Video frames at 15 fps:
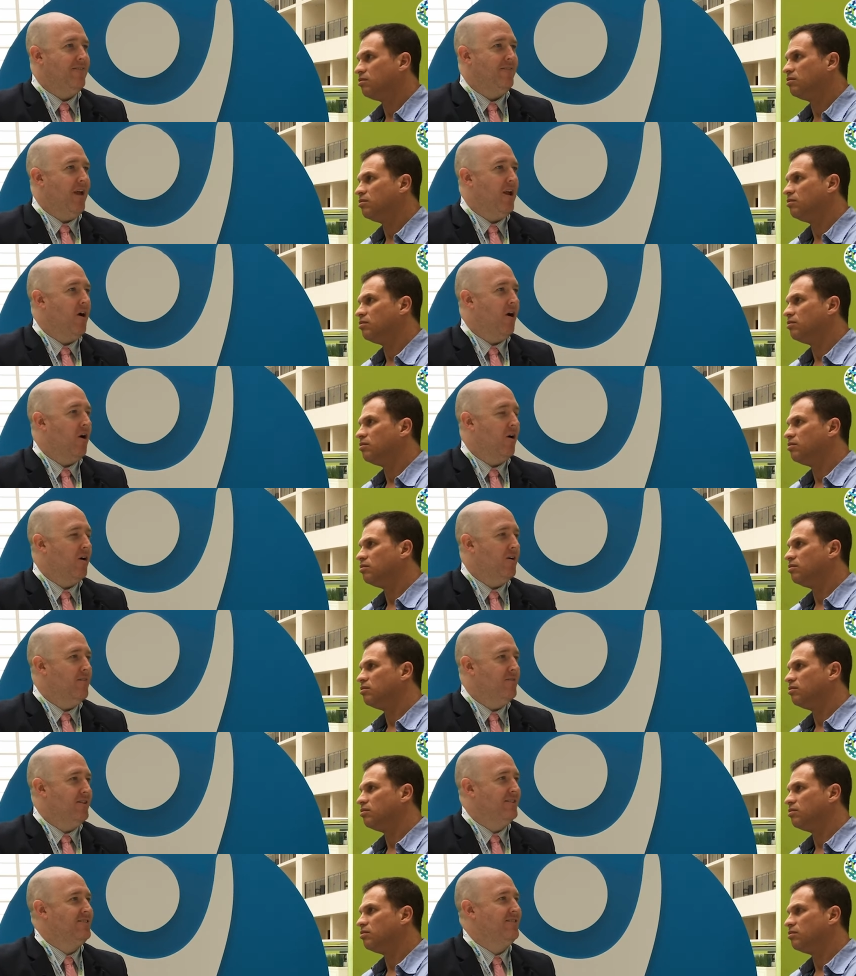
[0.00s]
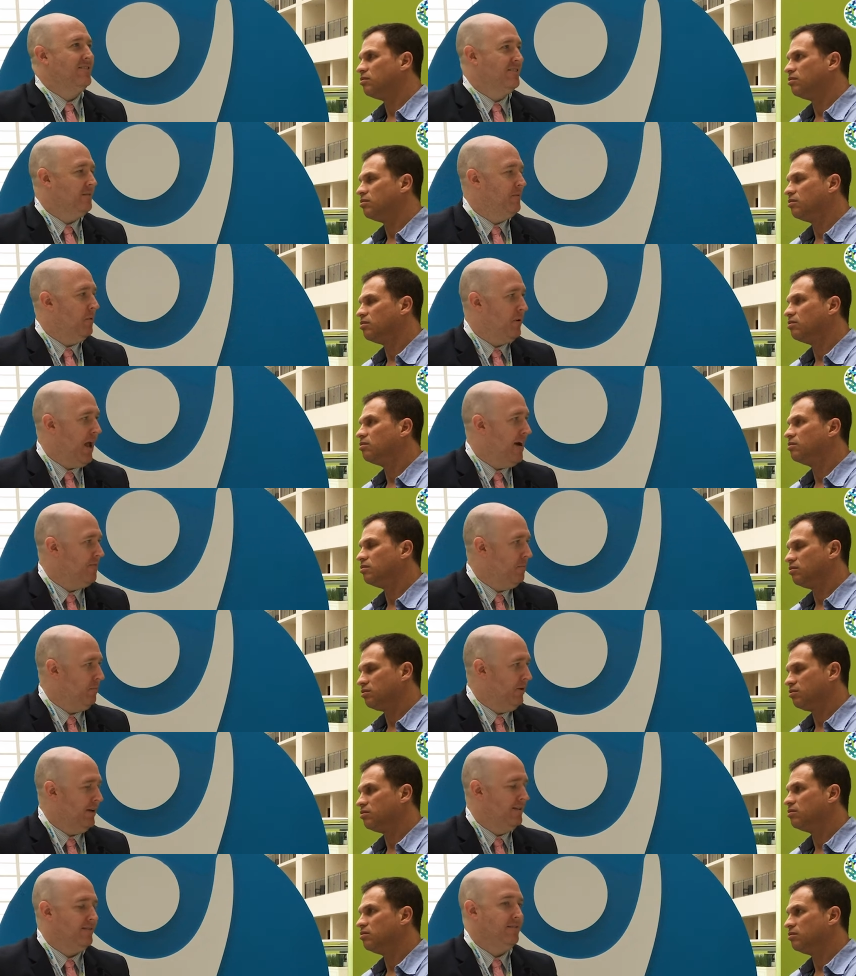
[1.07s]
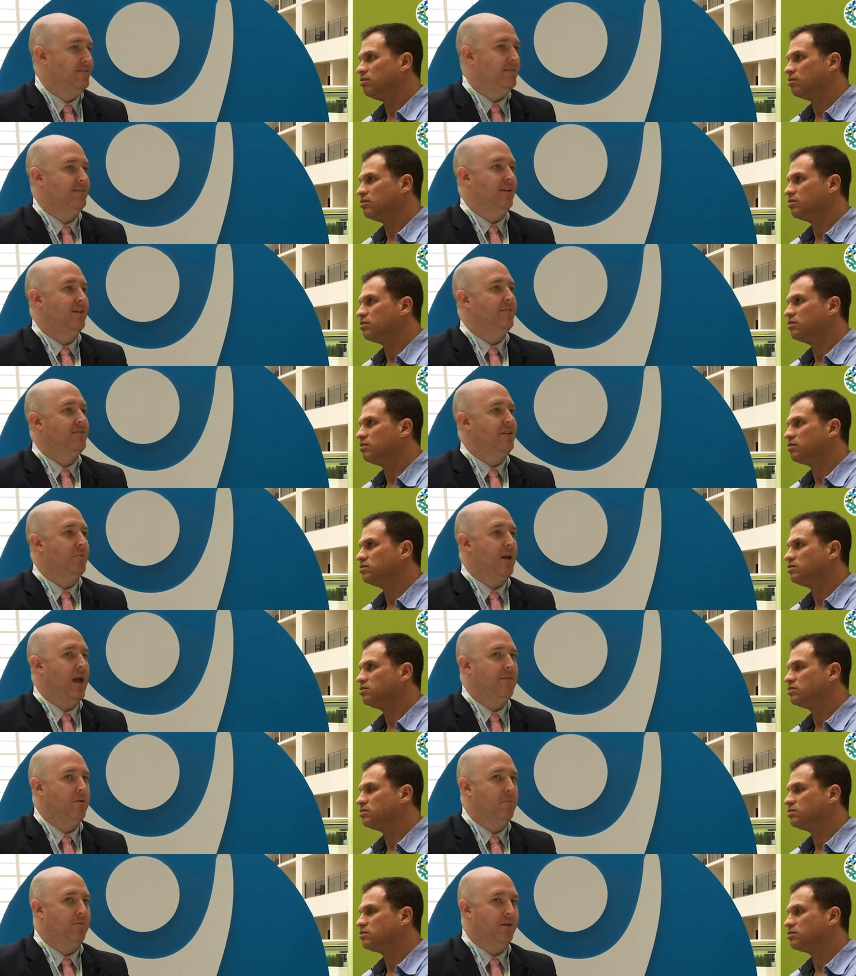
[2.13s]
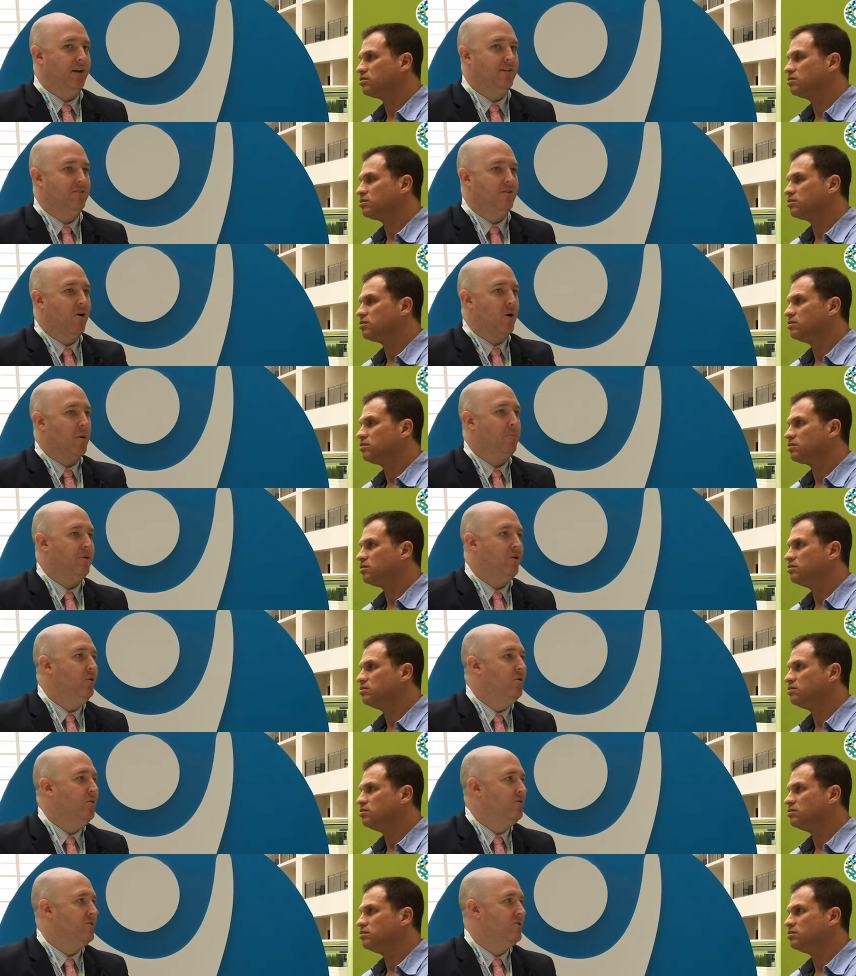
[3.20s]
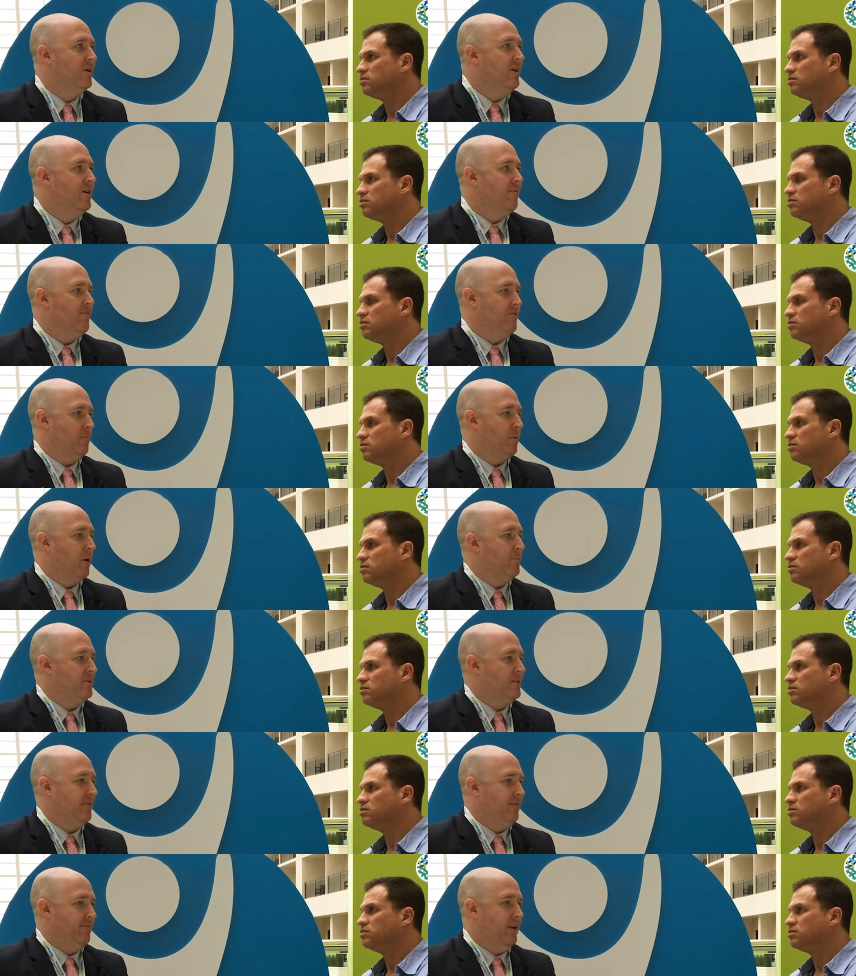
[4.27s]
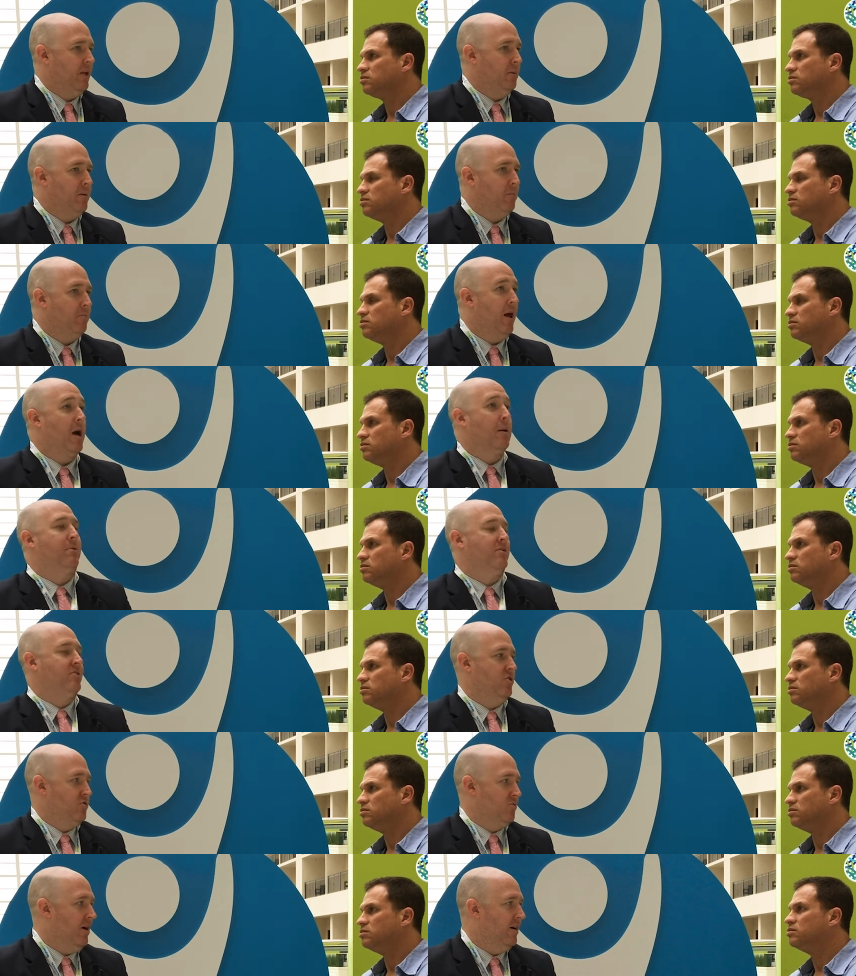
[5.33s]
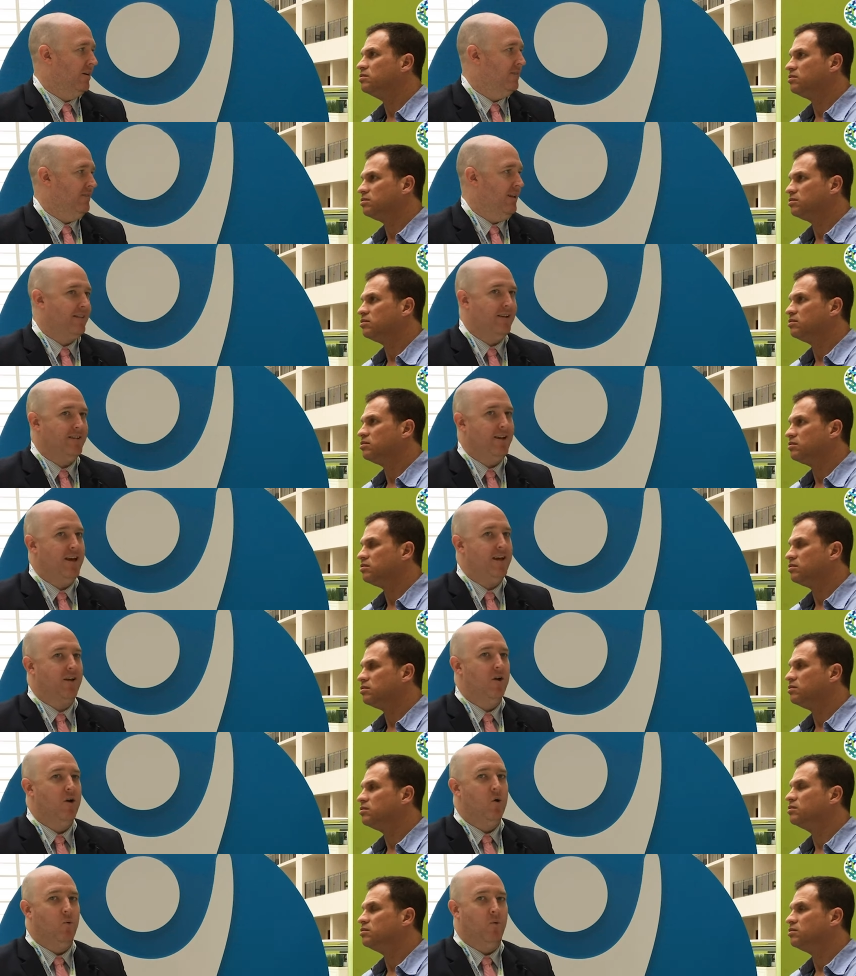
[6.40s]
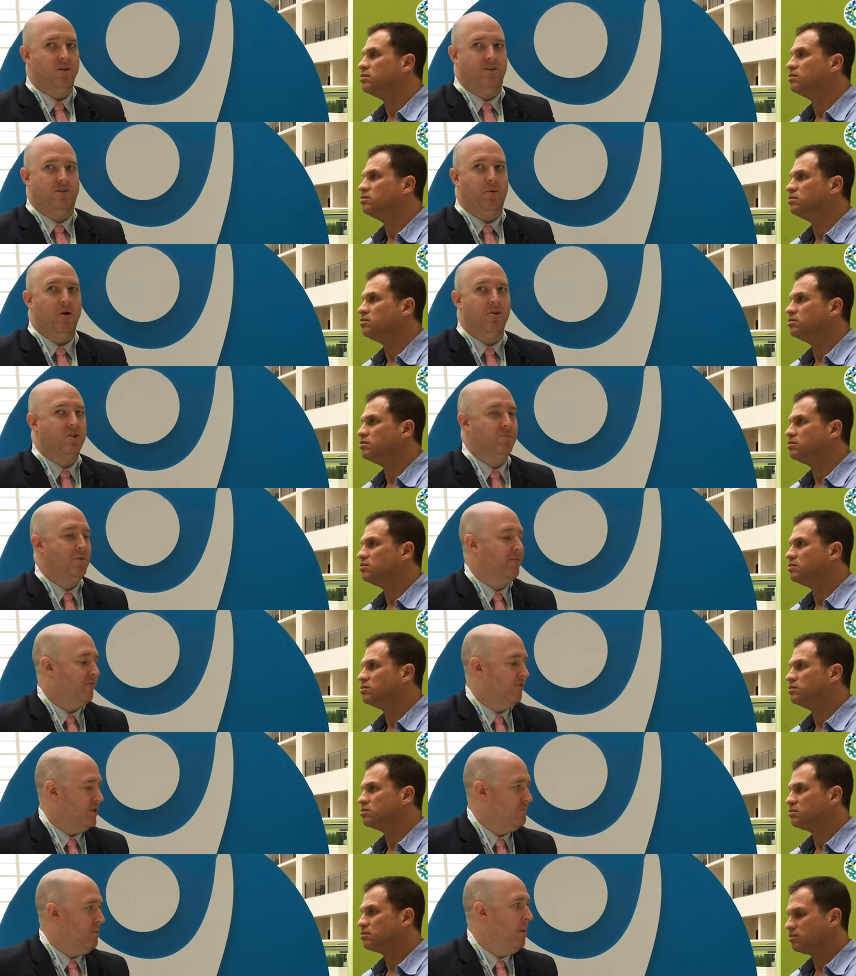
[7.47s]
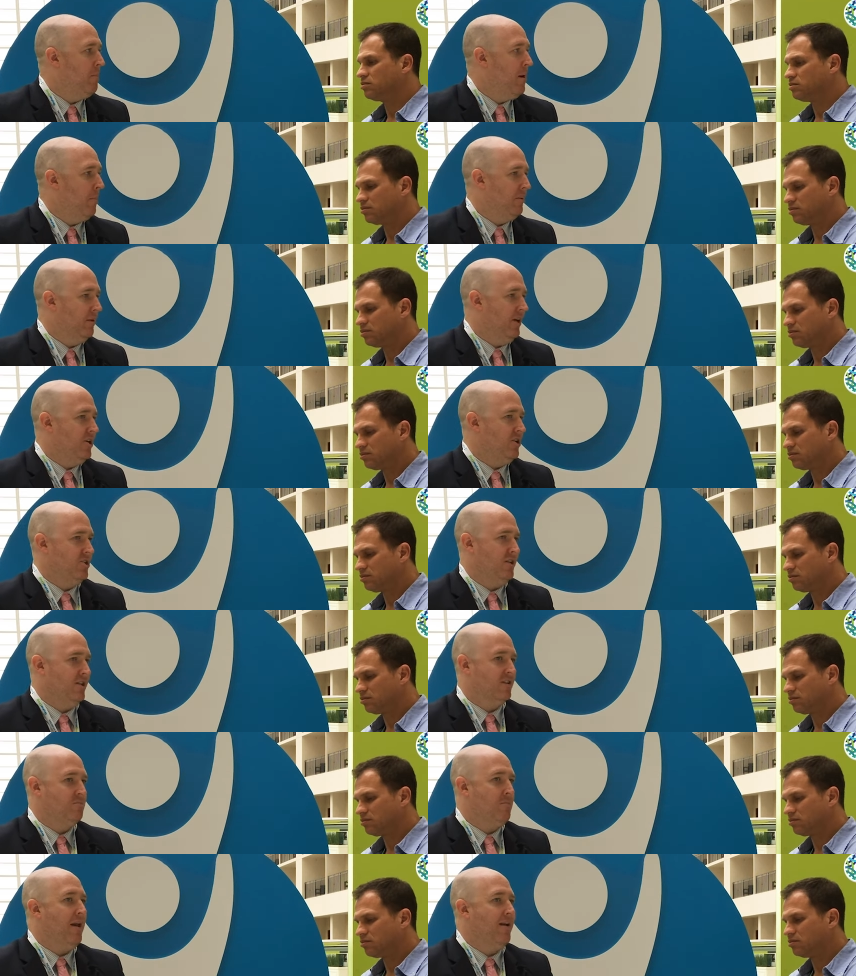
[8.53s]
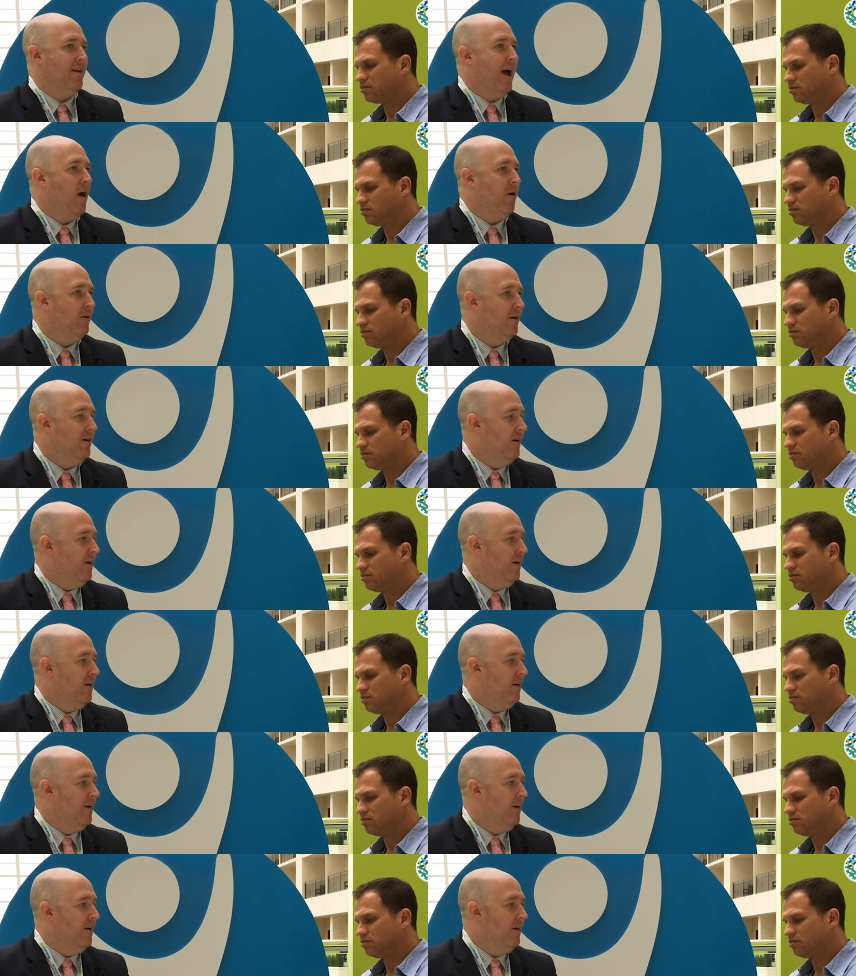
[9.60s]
Speaker 1: they are this system that we have in place, these incentives that we have in place are abused for the purpose of developing blockbuster drugs, and that they take what is supposed to be for a small population and expand it out